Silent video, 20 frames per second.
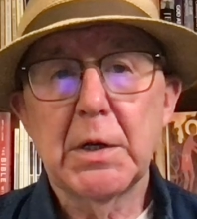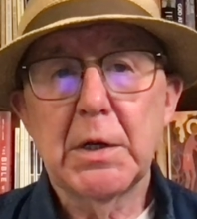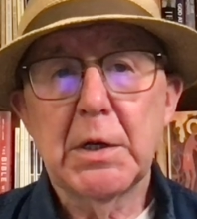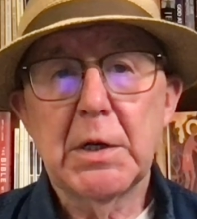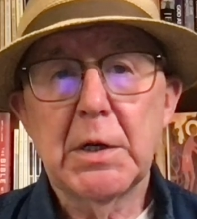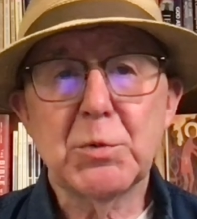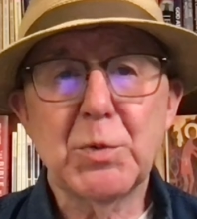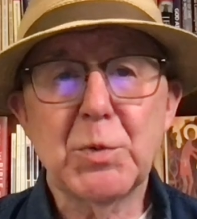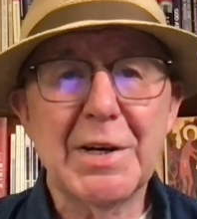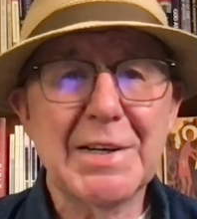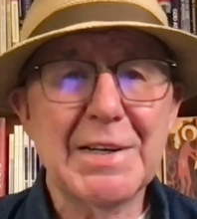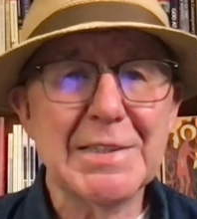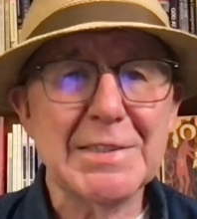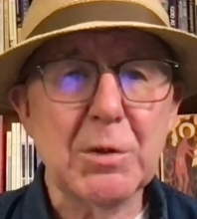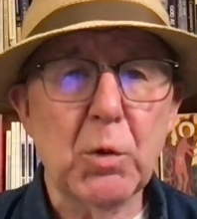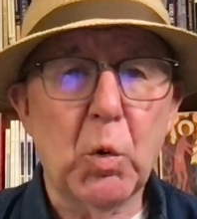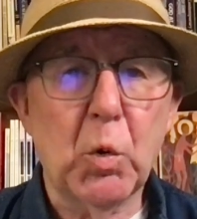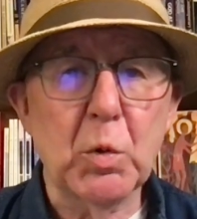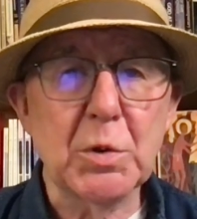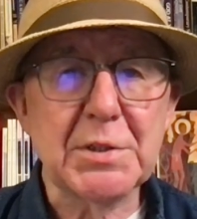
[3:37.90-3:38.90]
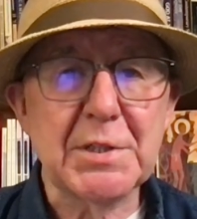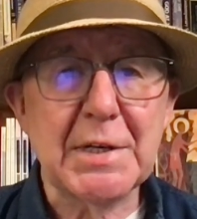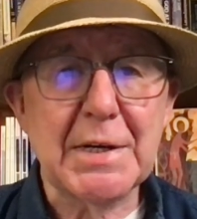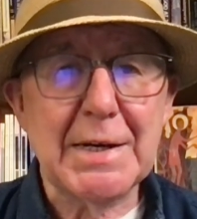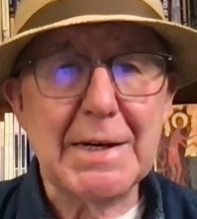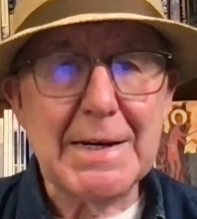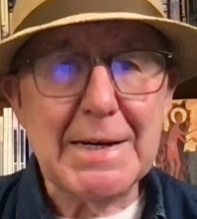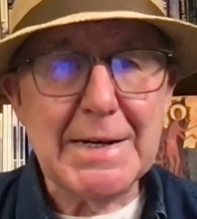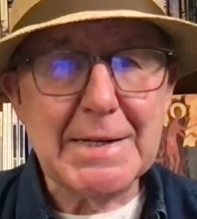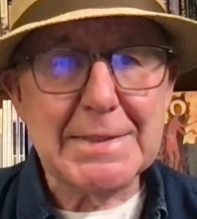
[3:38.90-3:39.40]
His work isn't always the
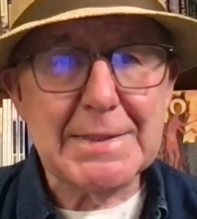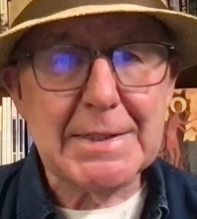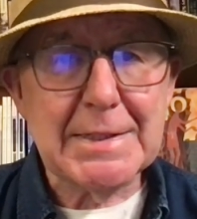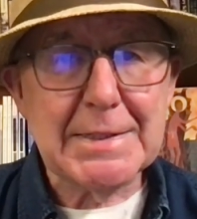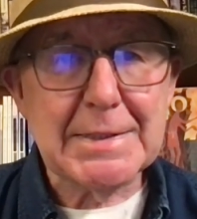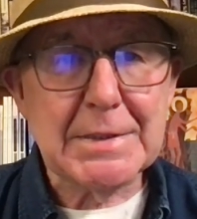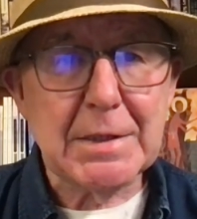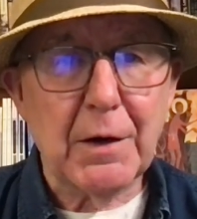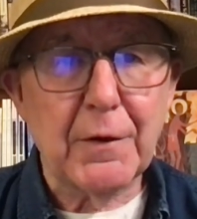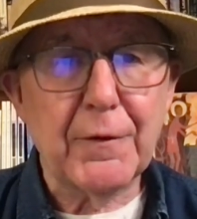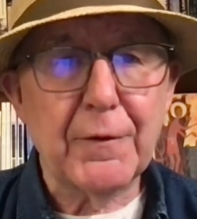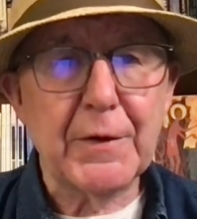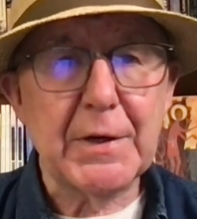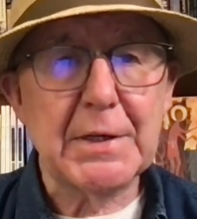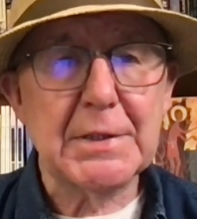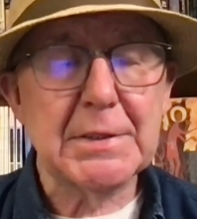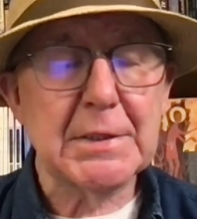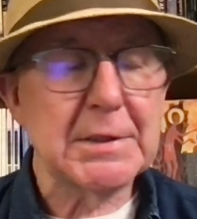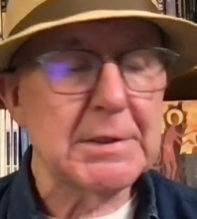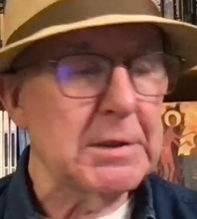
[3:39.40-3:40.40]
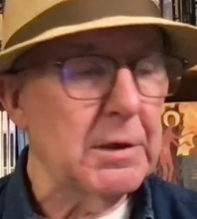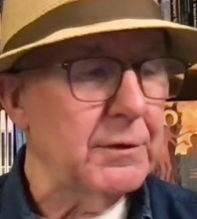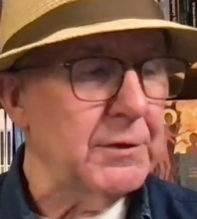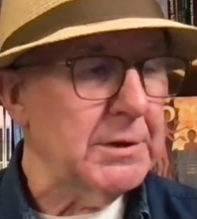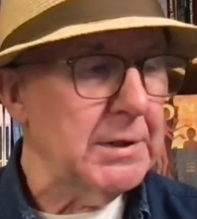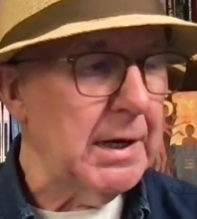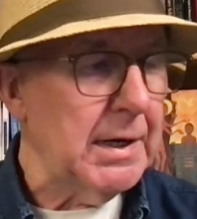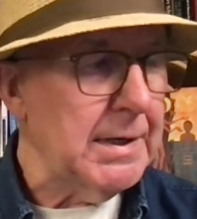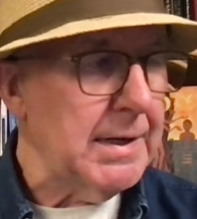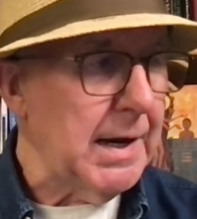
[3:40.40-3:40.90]
easiest stuff
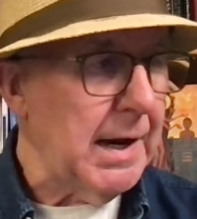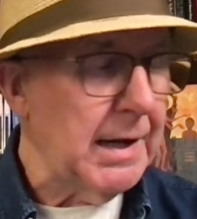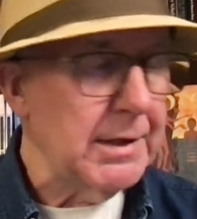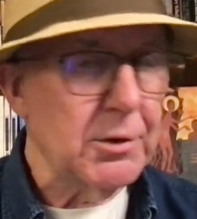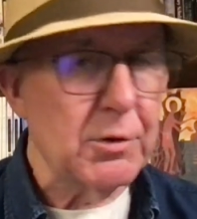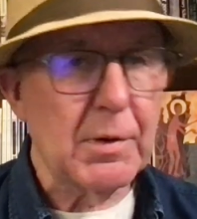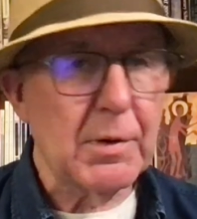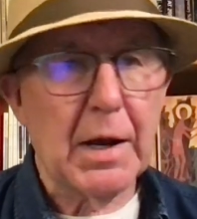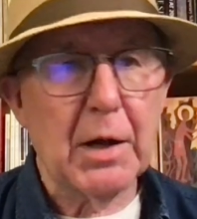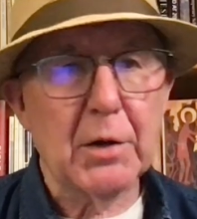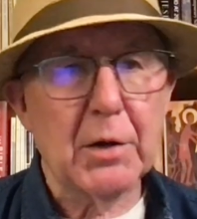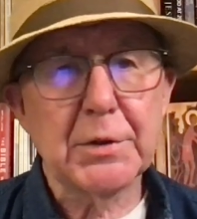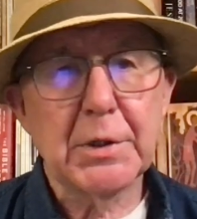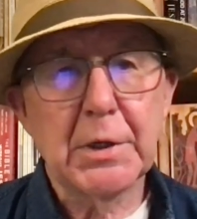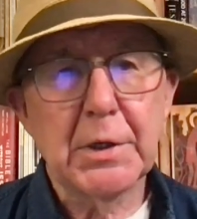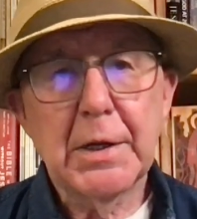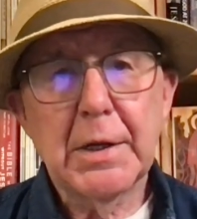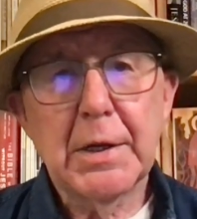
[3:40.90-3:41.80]
to get your head around,